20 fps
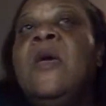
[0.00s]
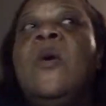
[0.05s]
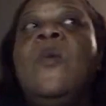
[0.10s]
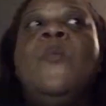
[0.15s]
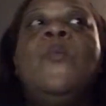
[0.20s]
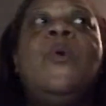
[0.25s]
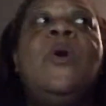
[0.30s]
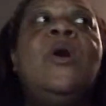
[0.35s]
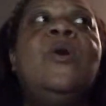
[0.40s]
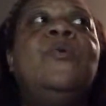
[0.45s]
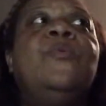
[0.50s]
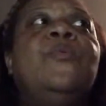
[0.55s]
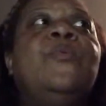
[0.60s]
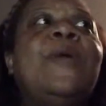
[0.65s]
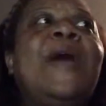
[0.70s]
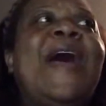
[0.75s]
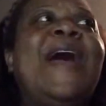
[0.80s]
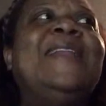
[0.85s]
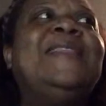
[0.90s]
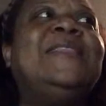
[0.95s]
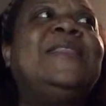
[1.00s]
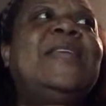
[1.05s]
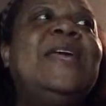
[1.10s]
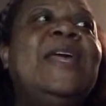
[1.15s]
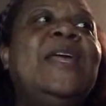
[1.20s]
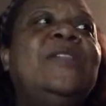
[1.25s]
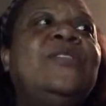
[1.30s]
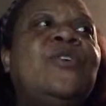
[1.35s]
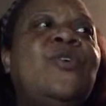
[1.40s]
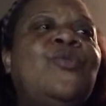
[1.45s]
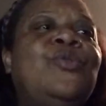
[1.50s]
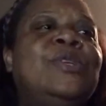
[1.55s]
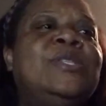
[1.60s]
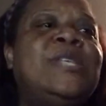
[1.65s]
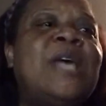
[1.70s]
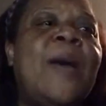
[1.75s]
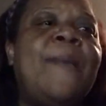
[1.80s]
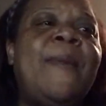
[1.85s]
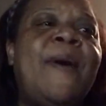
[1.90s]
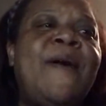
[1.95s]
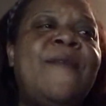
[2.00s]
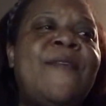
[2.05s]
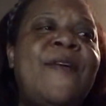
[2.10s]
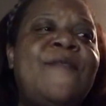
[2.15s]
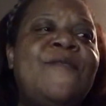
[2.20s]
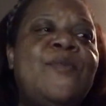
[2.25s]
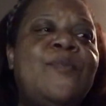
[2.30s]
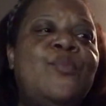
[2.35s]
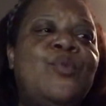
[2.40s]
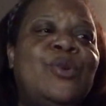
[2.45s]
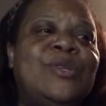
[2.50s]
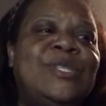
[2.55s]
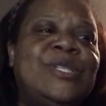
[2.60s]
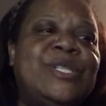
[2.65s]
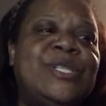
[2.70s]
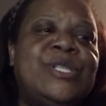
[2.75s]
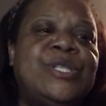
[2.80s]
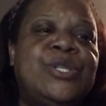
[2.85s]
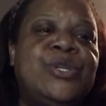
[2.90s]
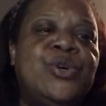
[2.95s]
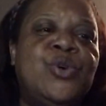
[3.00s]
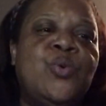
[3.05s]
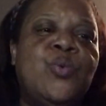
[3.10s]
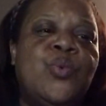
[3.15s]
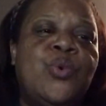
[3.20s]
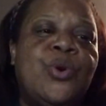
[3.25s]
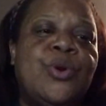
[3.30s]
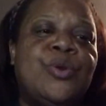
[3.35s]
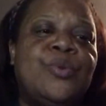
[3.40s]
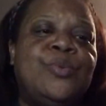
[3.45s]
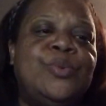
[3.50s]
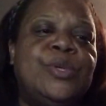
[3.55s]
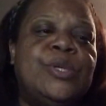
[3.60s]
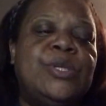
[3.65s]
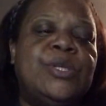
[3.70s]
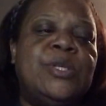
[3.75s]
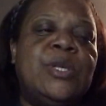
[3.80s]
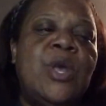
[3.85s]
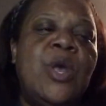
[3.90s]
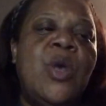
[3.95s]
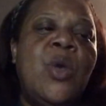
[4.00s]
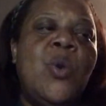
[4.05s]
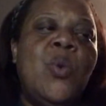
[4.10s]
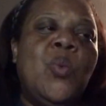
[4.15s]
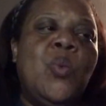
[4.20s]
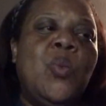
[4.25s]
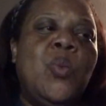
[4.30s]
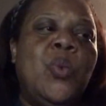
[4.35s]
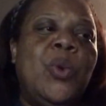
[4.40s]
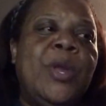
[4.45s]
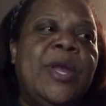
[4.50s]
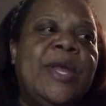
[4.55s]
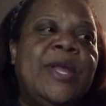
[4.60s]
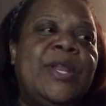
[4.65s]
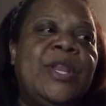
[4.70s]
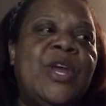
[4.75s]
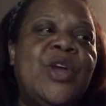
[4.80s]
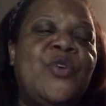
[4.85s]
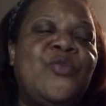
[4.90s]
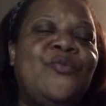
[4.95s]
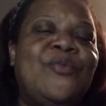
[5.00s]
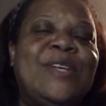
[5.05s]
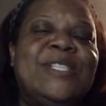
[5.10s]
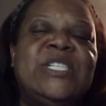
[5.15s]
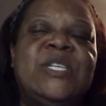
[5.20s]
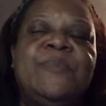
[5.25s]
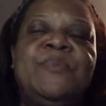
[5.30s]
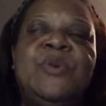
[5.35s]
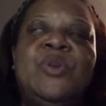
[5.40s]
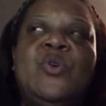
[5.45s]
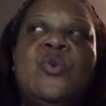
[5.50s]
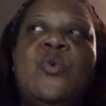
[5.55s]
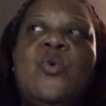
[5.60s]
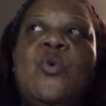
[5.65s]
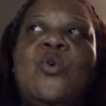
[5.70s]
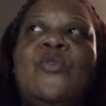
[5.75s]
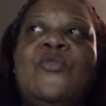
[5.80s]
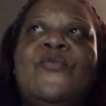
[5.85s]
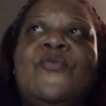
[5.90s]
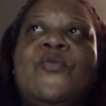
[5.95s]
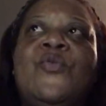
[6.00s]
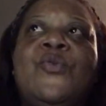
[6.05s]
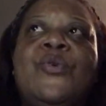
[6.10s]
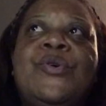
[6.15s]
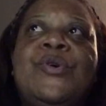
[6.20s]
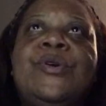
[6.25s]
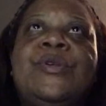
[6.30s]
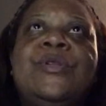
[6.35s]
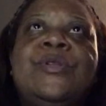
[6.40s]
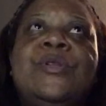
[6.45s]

Well, I think the only time I've ever bought distilled water was when a recipe called for it.